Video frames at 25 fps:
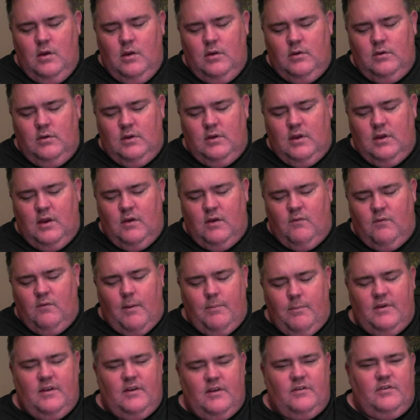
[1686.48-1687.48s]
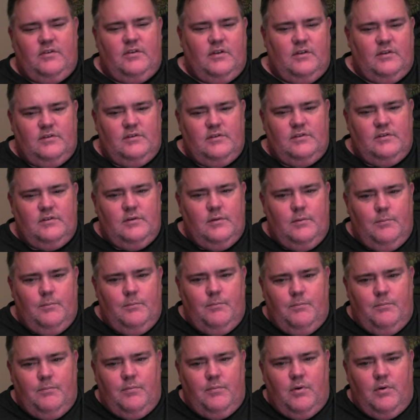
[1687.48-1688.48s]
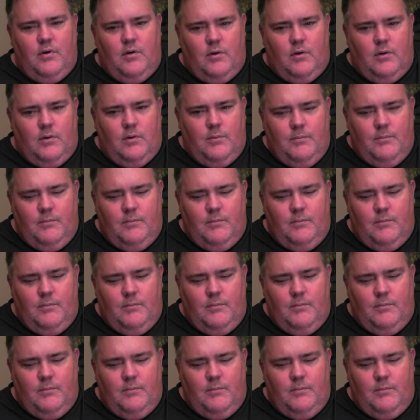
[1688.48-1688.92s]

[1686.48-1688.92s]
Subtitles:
repetitions per